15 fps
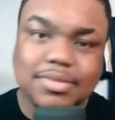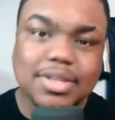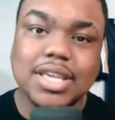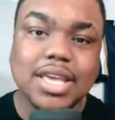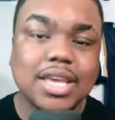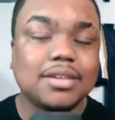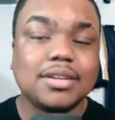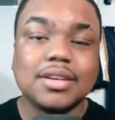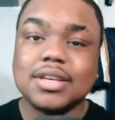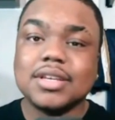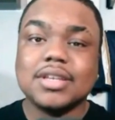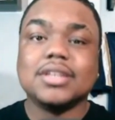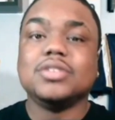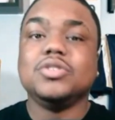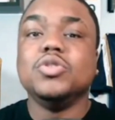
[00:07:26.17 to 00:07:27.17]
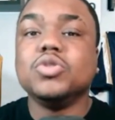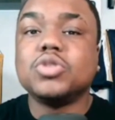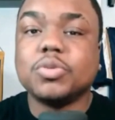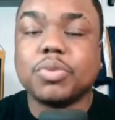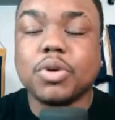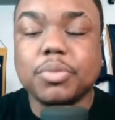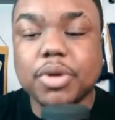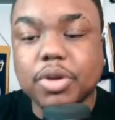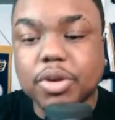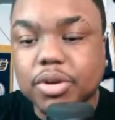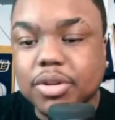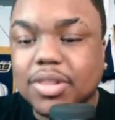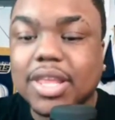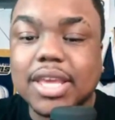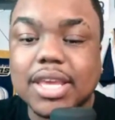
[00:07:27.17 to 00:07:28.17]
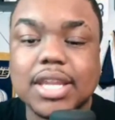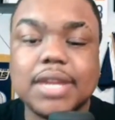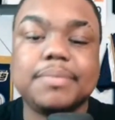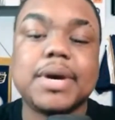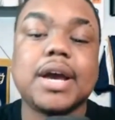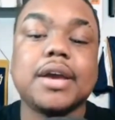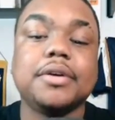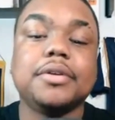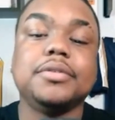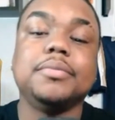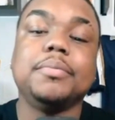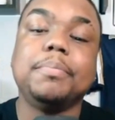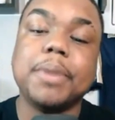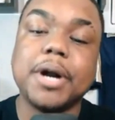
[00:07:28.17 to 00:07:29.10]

Again, use the promo code, link in the bio.